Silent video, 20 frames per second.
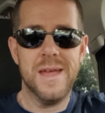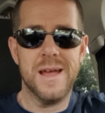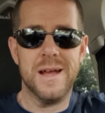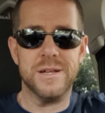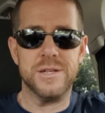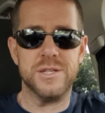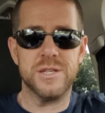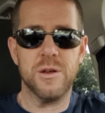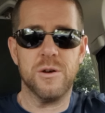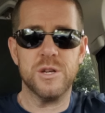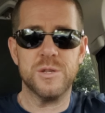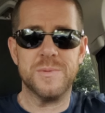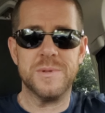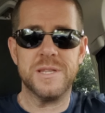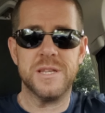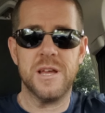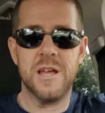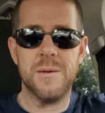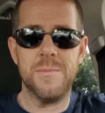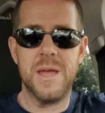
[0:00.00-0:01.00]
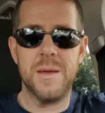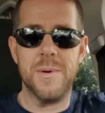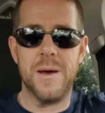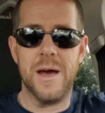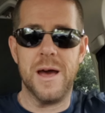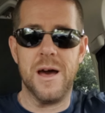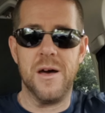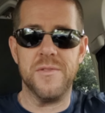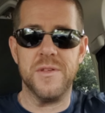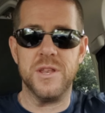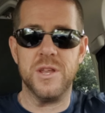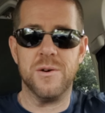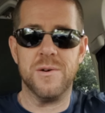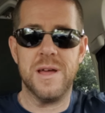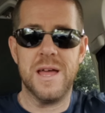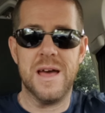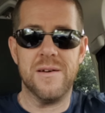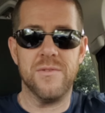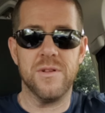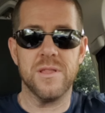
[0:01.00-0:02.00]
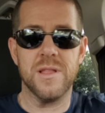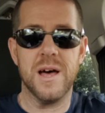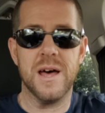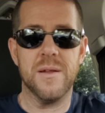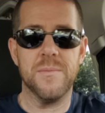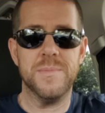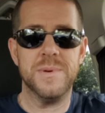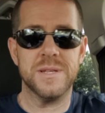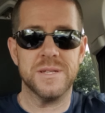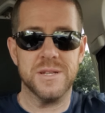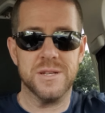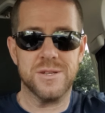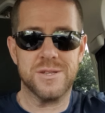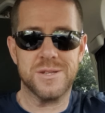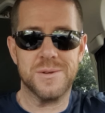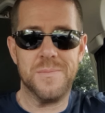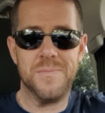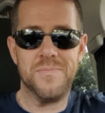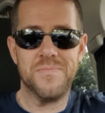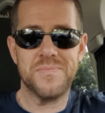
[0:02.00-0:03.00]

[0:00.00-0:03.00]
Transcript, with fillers: And she's always been telling me about how they don't have a lot of business.